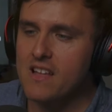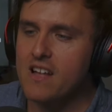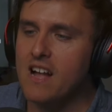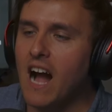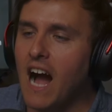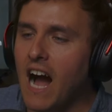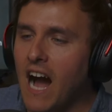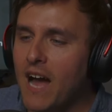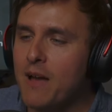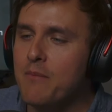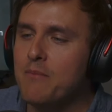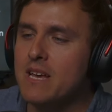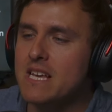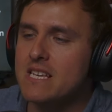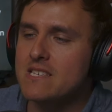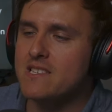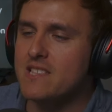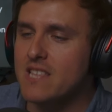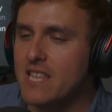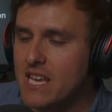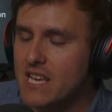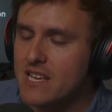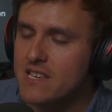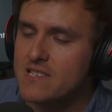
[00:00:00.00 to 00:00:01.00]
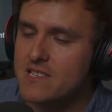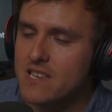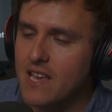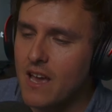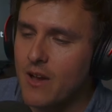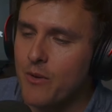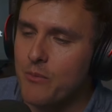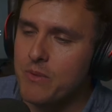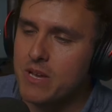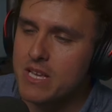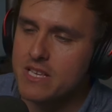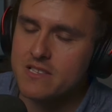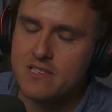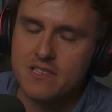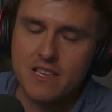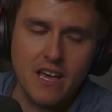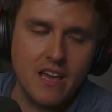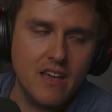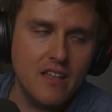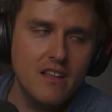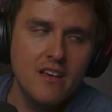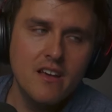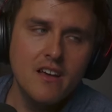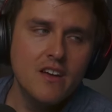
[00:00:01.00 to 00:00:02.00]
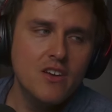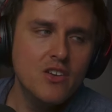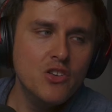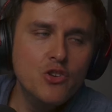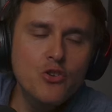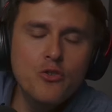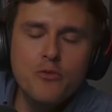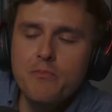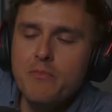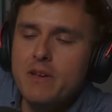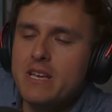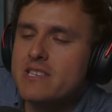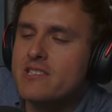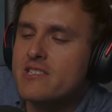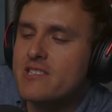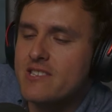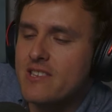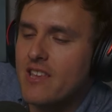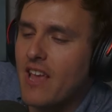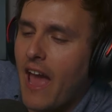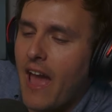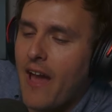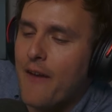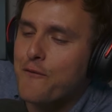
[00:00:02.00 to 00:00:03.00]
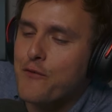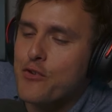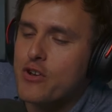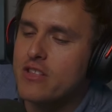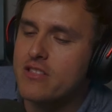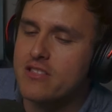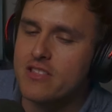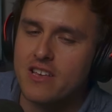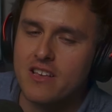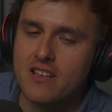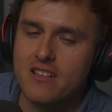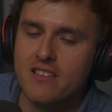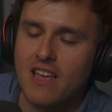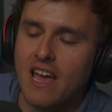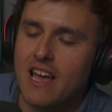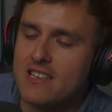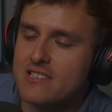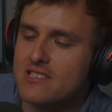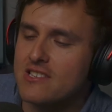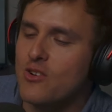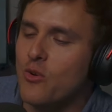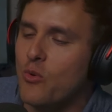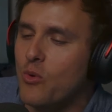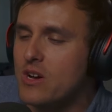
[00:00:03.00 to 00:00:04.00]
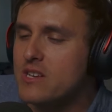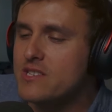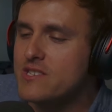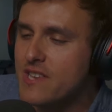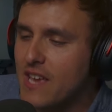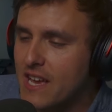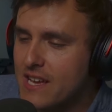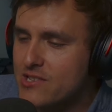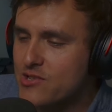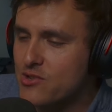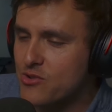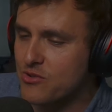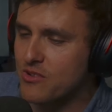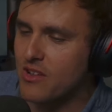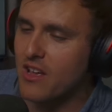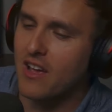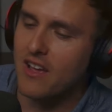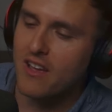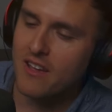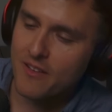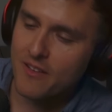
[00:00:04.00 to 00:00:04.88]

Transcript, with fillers: I missed this. I missed that. You missed everything as it was yesterday.